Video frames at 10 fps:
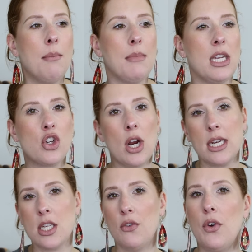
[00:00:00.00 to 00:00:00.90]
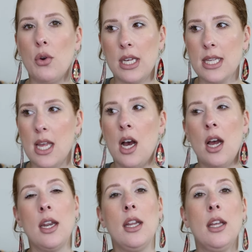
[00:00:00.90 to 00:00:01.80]
me trying to focus
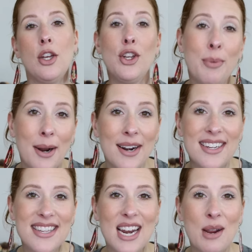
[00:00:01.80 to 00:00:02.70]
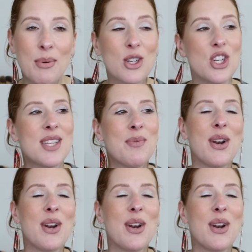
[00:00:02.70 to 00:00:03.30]
on new products that I purchased,